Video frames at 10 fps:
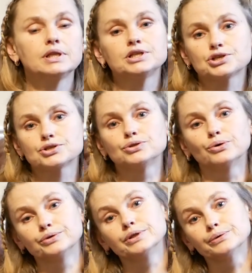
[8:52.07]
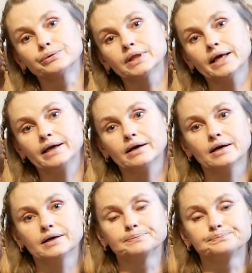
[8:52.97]
They just don't look like
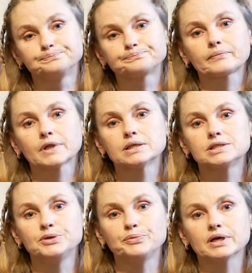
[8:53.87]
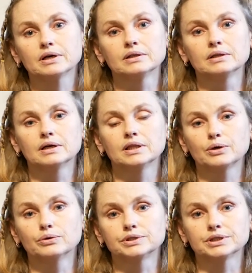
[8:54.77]
a typical
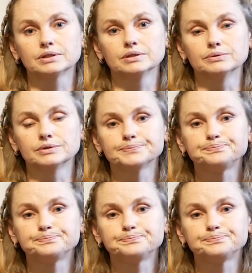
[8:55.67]
Lagotto look.